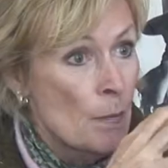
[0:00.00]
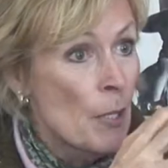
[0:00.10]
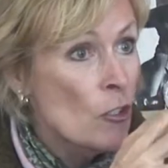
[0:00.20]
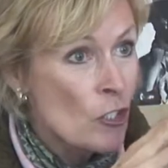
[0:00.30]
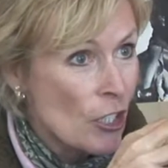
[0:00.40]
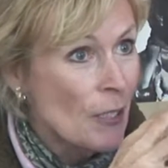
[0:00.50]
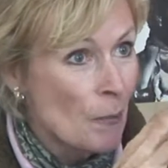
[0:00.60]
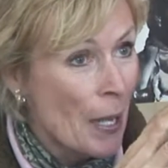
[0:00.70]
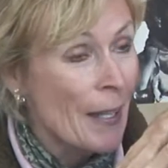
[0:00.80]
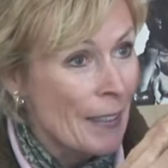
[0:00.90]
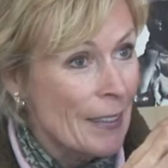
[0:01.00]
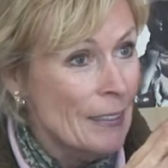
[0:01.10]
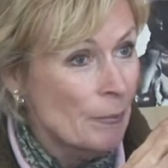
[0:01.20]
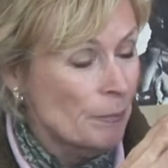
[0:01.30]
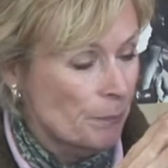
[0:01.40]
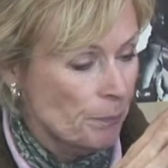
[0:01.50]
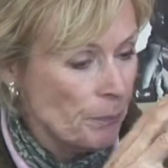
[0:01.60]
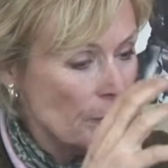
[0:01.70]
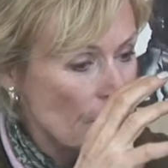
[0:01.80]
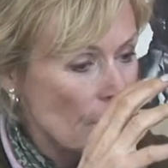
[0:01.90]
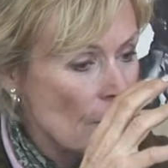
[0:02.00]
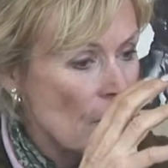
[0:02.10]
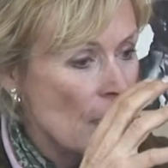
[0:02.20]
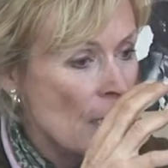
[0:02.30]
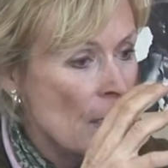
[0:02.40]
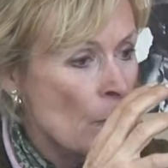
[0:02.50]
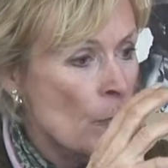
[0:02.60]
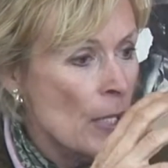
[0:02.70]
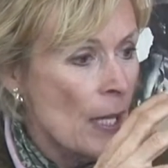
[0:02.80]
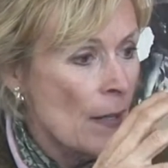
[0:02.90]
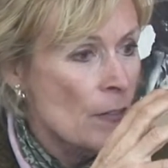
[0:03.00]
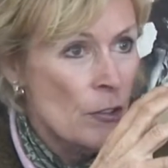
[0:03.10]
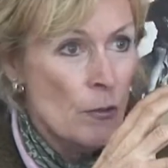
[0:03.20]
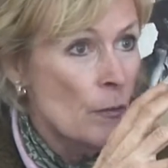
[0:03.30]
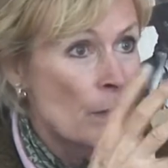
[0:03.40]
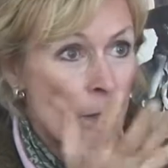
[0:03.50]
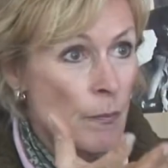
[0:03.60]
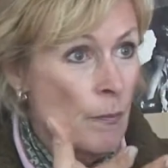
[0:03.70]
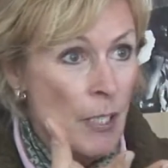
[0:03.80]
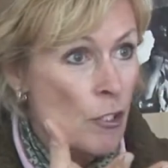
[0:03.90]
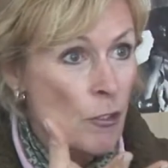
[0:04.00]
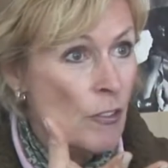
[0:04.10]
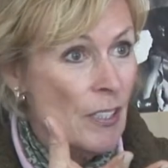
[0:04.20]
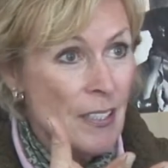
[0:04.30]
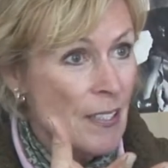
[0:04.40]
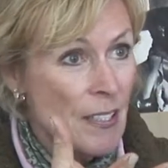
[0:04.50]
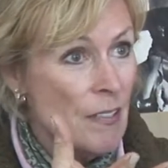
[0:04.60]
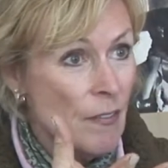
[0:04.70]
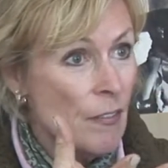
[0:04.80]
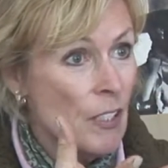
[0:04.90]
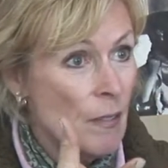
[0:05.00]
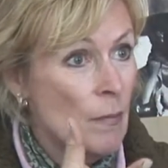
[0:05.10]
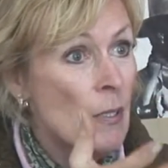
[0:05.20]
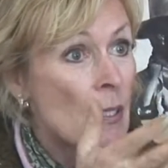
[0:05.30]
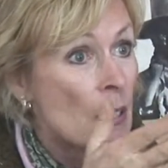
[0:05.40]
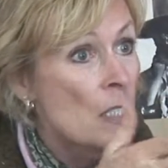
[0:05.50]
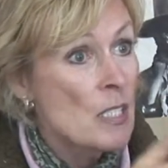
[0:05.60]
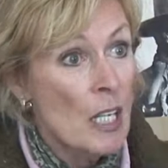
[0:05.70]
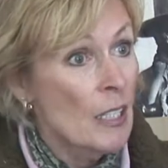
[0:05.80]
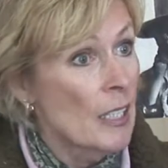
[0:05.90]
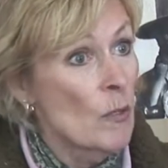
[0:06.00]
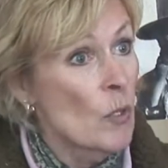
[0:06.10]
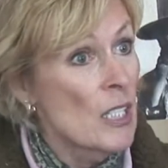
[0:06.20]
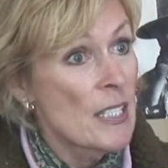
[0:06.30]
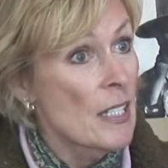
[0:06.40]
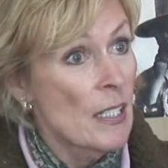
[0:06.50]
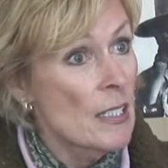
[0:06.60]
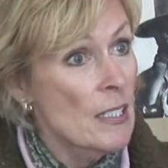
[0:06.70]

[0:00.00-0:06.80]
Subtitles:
bulging body, we have to make sure that it doesn't fit him snugly when he's standing